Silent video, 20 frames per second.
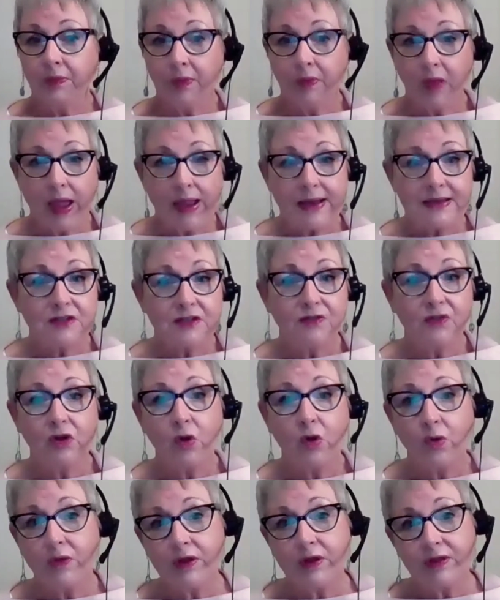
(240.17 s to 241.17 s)
lines of
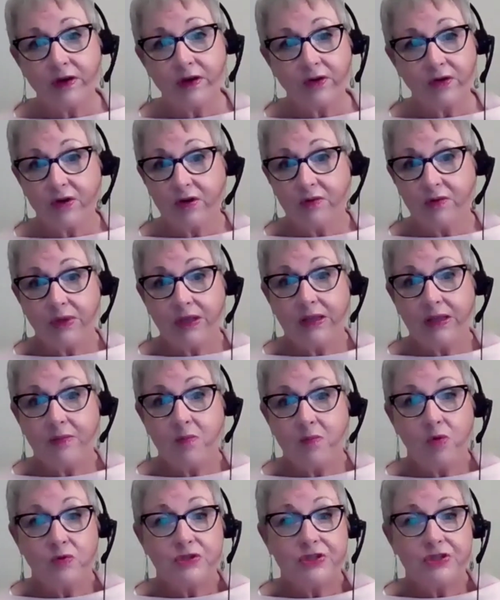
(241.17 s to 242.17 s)
clothing that are going to be
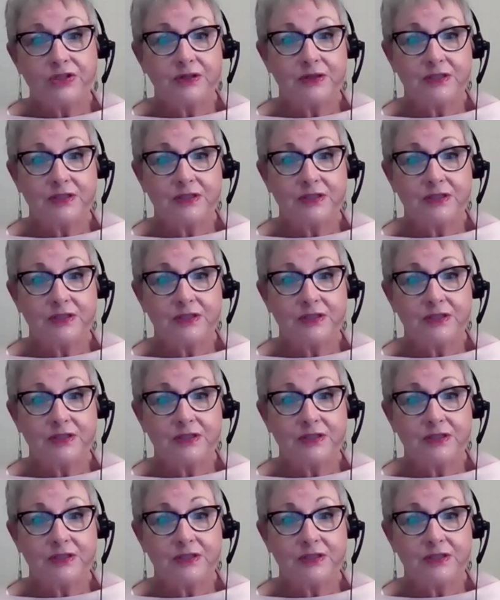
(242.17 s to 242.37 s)
most